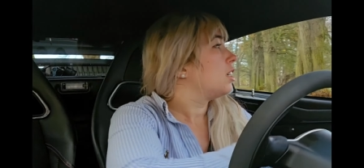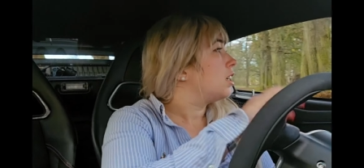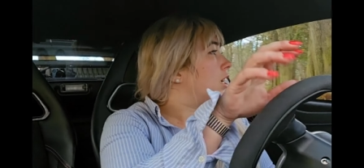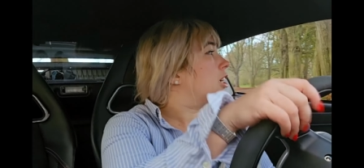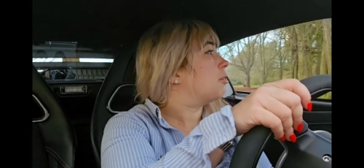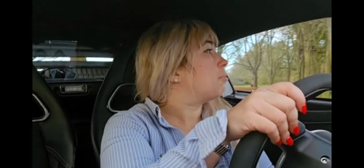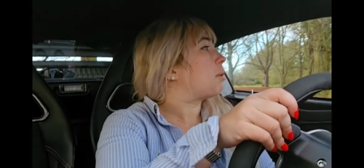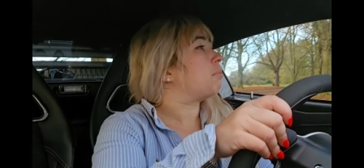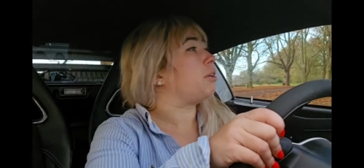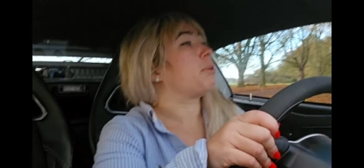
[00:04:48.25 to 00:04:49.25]
um,
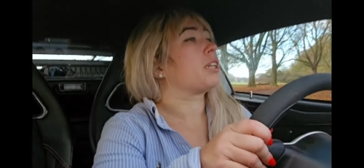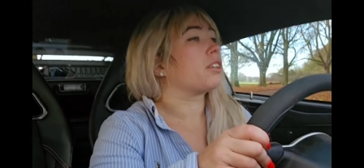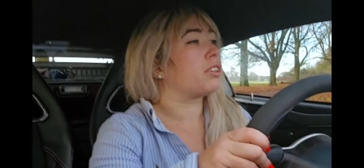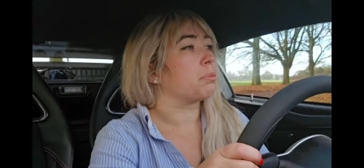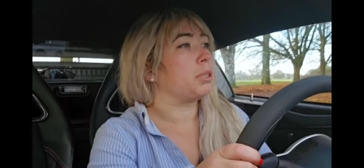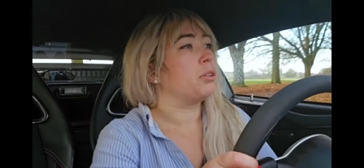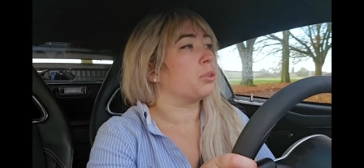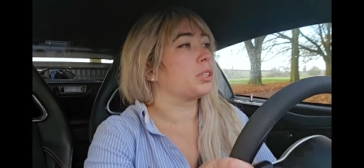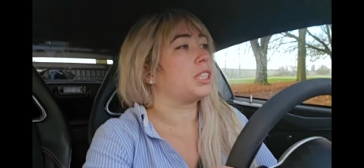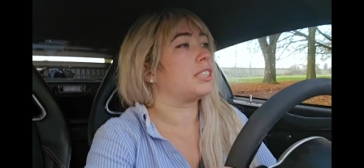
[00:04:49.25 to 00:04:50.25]
and me being incredibly
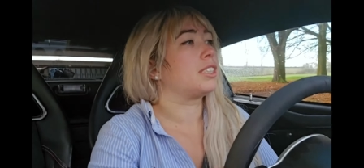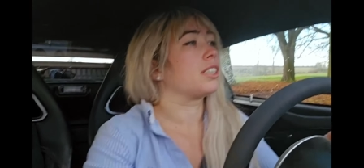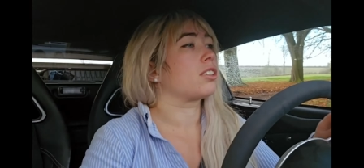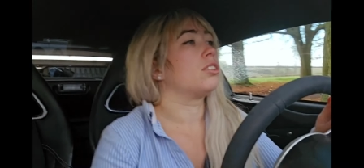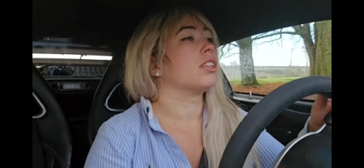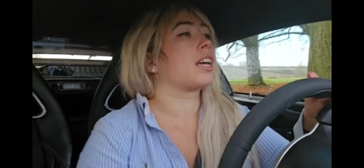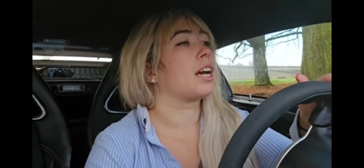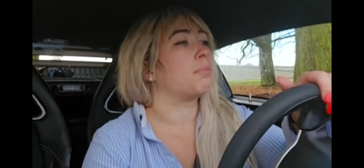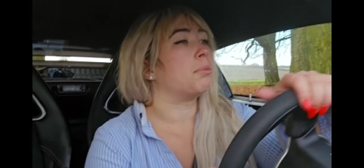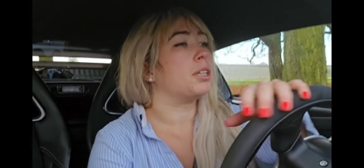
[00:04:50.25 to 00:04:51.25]
autistic on the
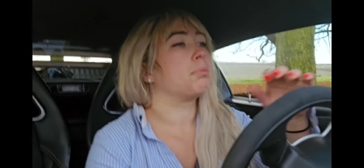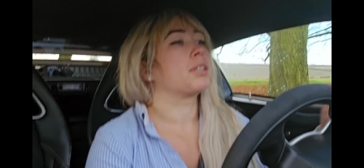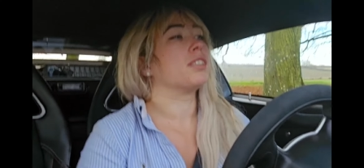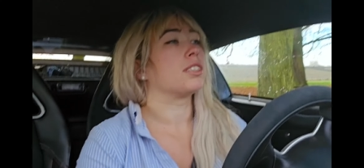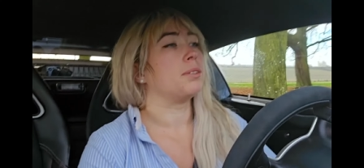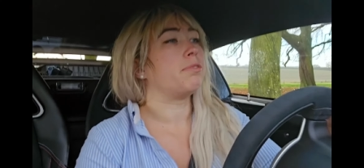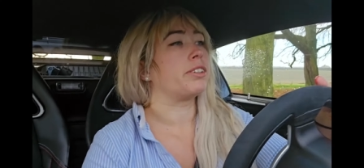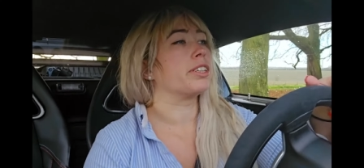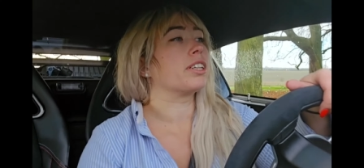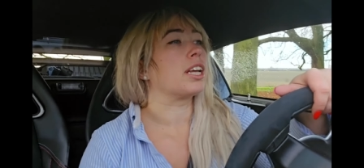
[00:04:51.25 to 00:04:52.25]
camera because I'm
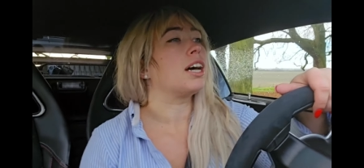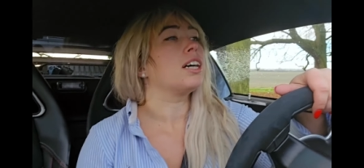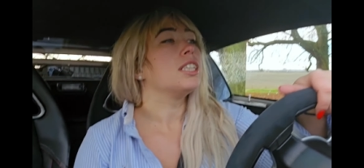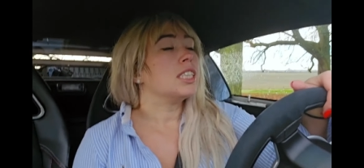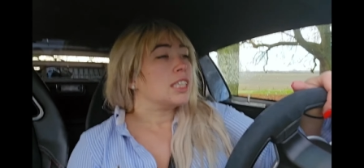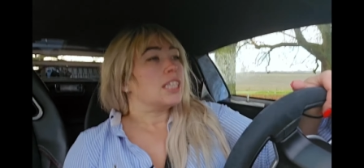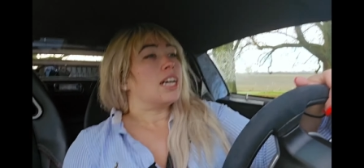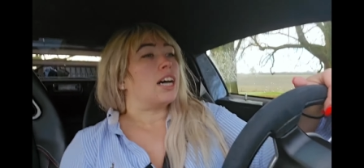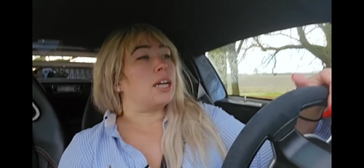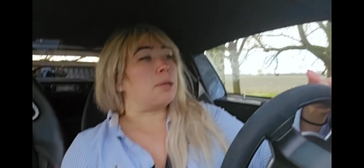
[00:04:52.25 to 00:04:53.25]
very good at that.
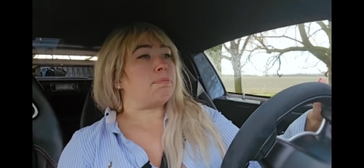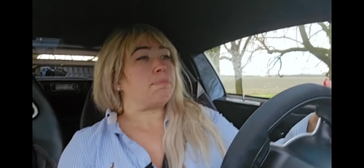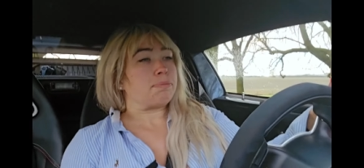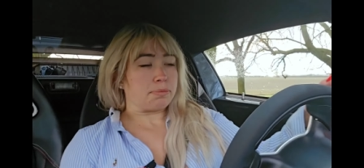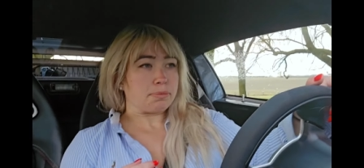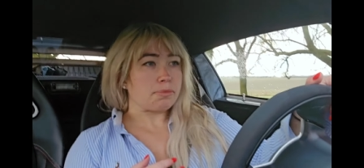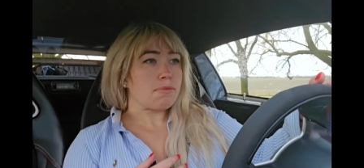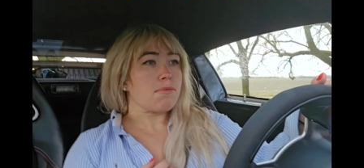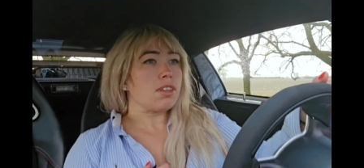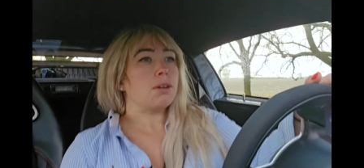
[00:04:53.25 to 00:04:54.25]
Um,
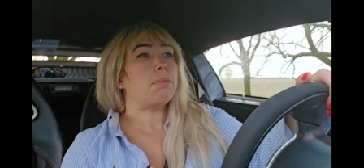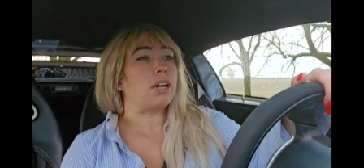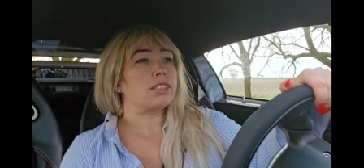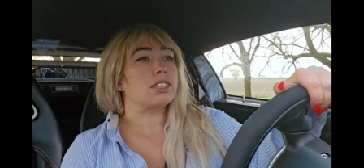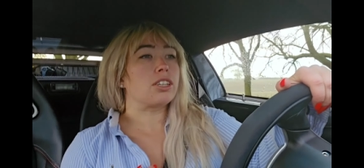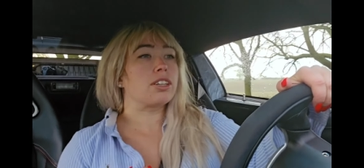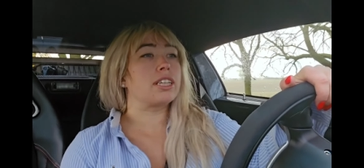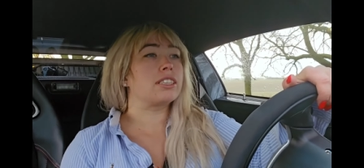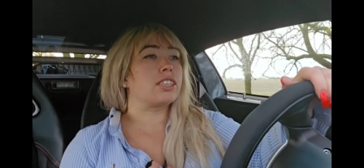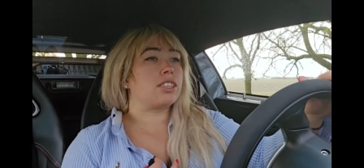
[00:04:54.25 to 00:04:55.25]
but so the
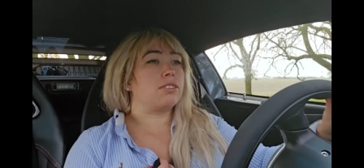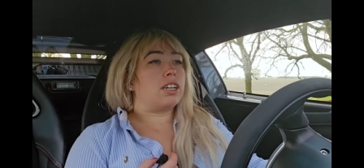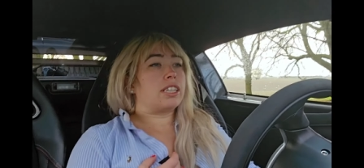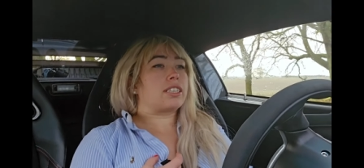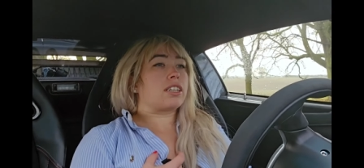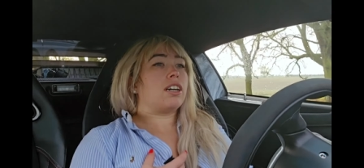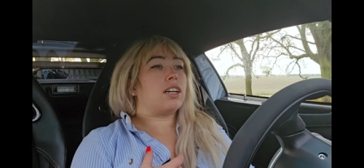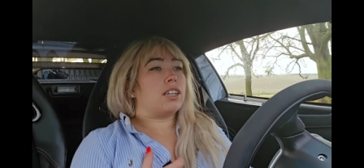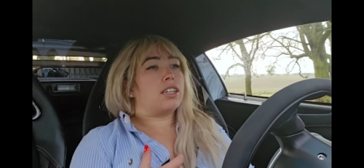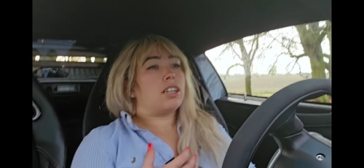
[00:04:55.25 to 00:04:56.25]
things I don't like
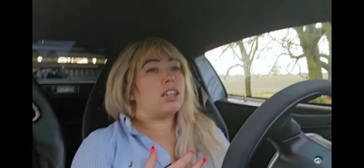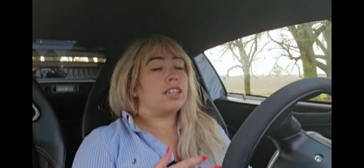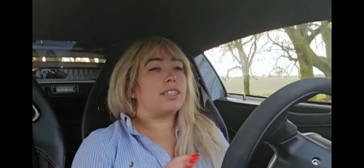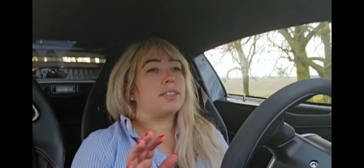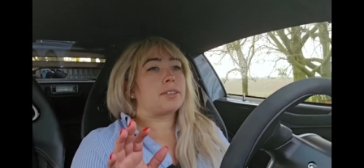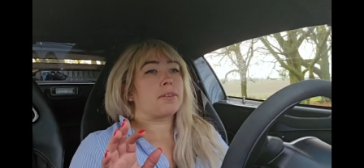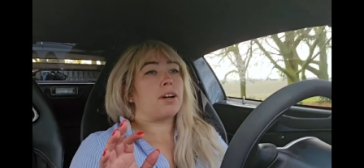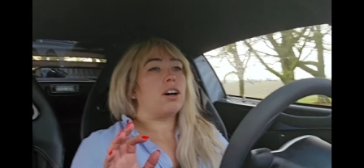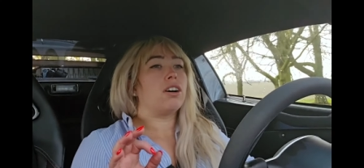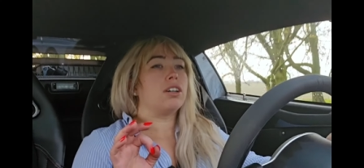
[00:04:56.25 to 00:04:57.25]

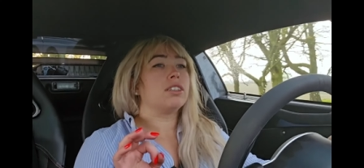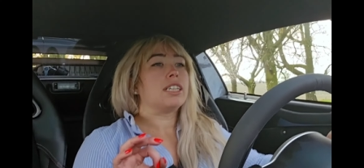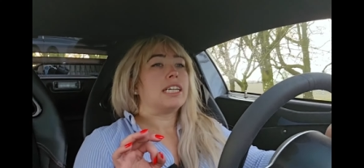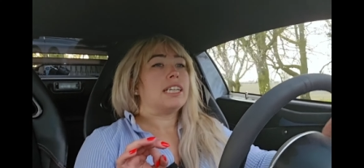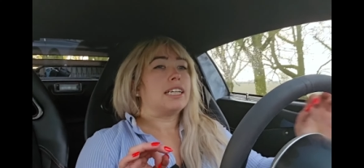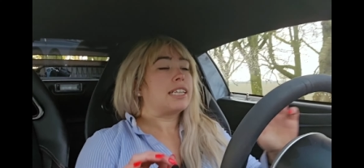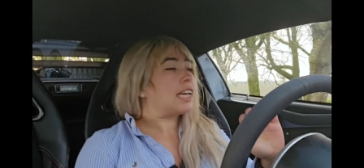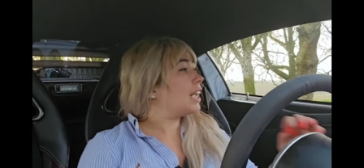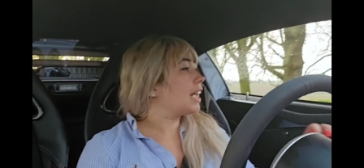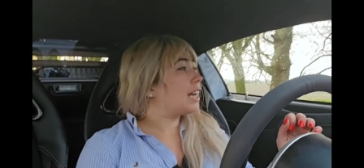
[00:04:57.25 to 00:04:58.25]
uh, are
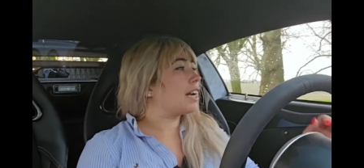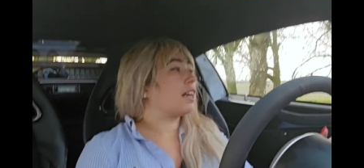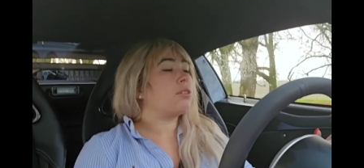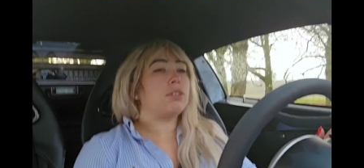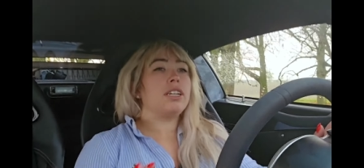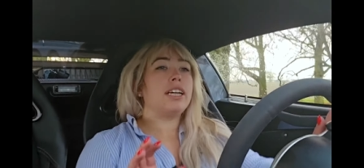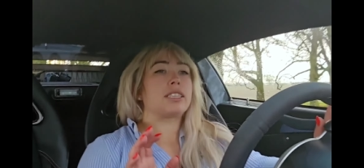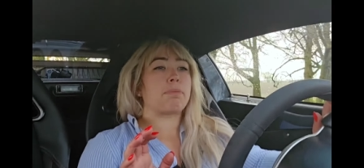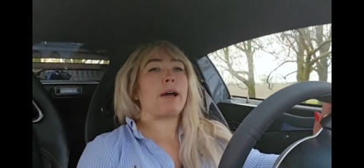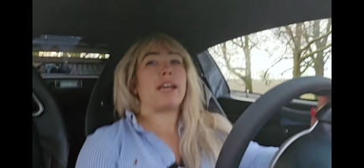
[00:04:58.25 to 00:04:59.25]

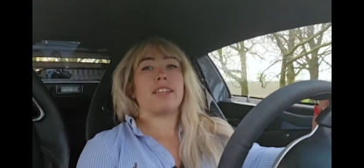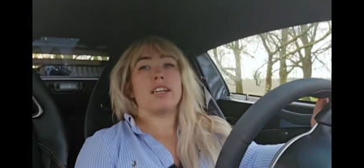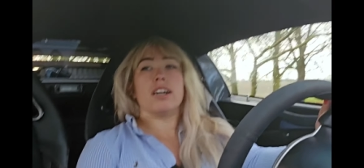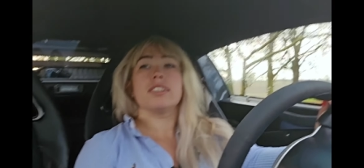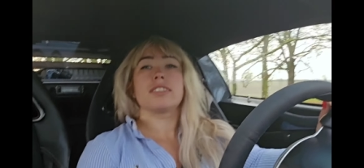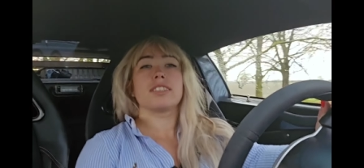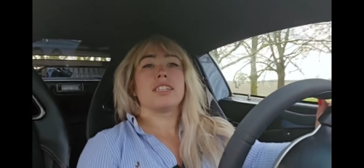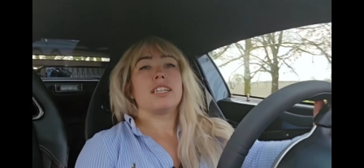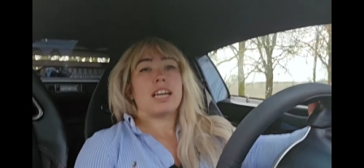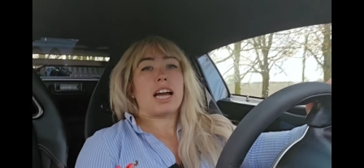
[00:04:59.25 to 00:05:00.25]
is a pain in the ass.
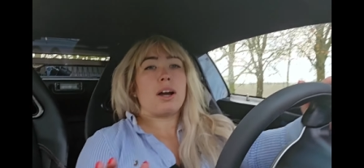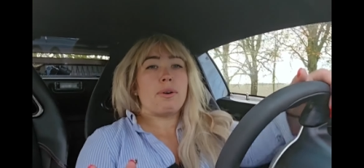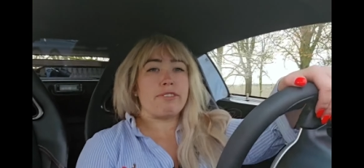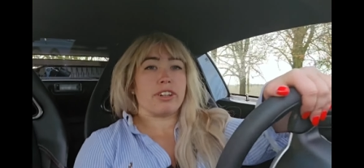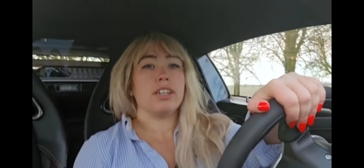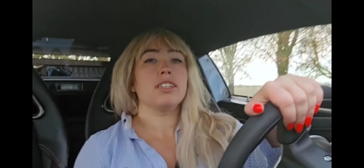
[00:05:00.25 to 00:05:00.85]
However,